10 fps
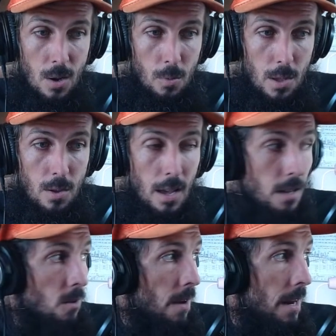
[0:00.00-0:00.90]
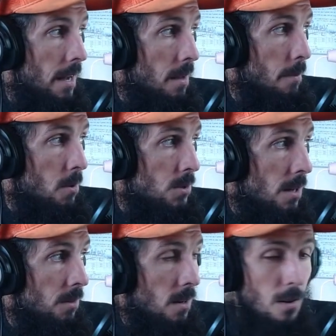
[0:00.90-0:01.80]
where you got great IMOs
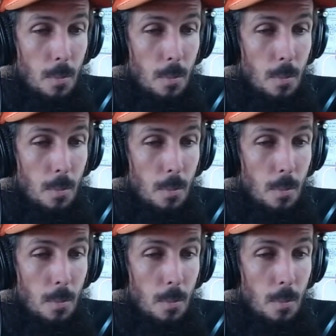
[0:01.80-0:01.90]
out there,